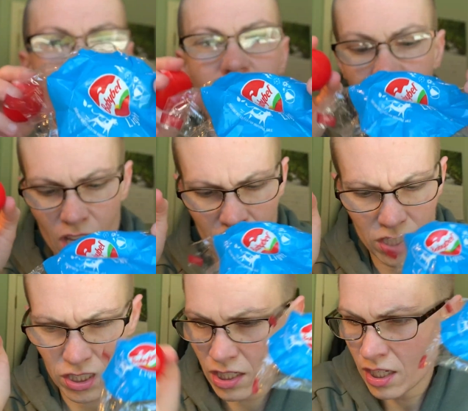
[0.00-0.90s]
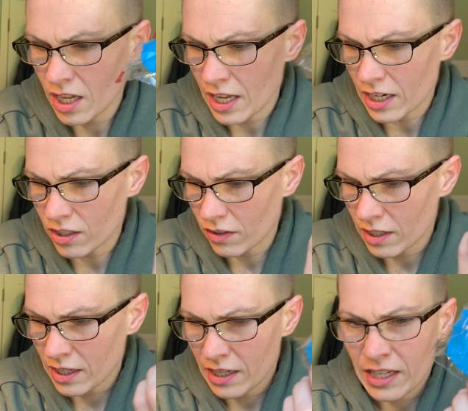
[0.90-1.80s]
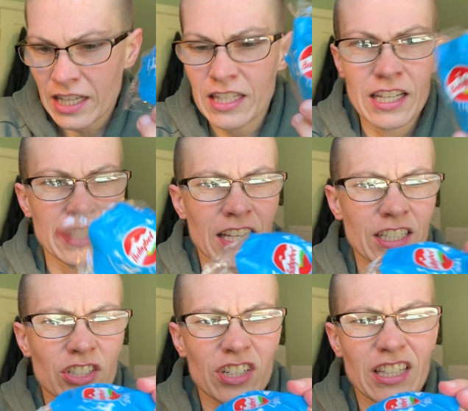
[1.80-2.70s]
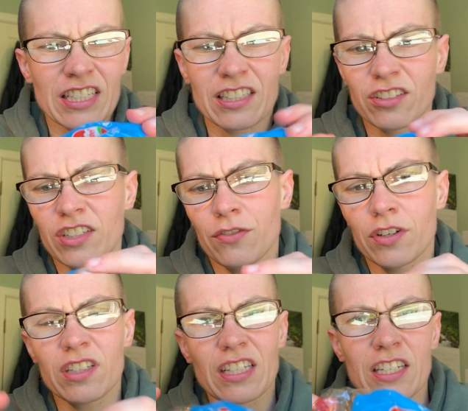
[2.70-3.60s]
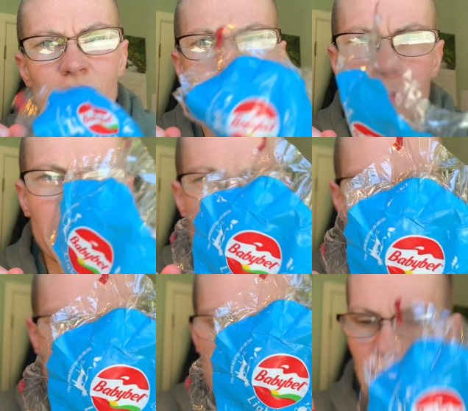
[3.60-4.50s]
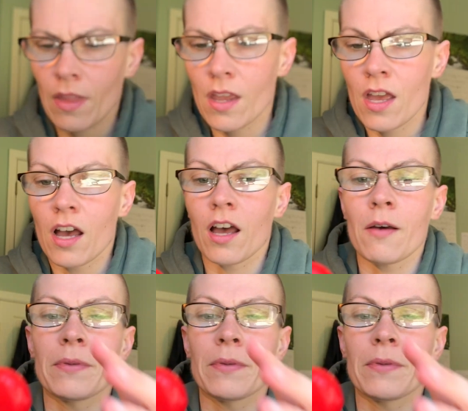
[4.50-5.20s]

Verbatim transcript: has changed and it, the texture I think is a little different than it used to be. Uh,